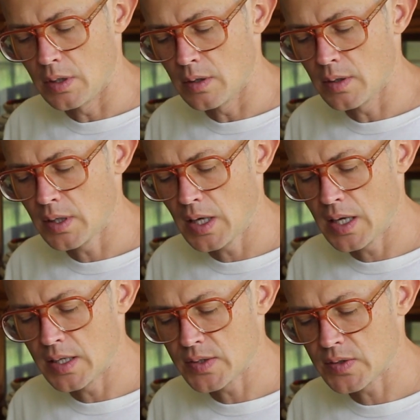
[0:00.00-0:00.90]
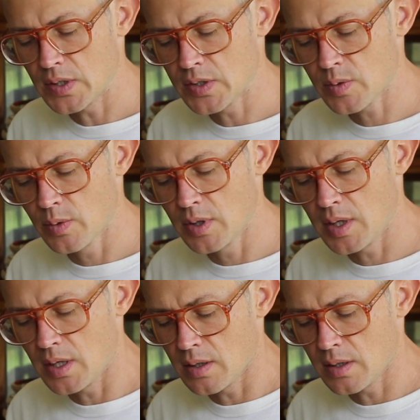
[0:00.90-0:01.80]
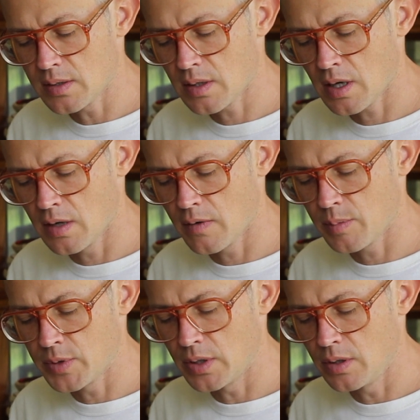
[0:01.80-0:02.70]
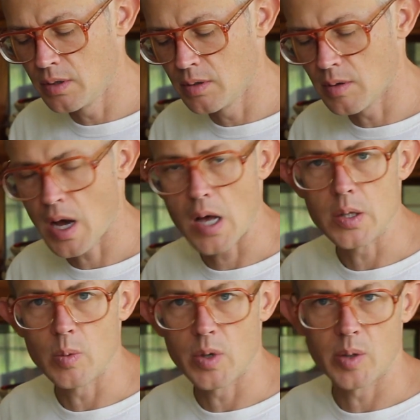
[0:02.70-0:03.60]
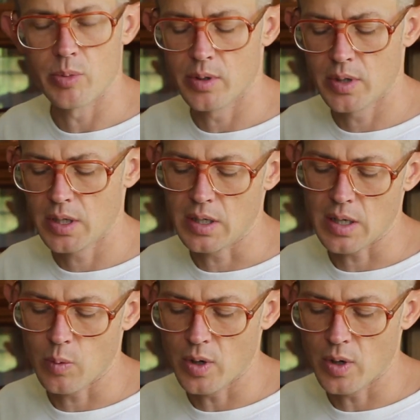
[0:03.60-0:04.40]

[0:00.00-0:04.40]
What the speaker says: Again, it's kind of up to you how you want to brew it and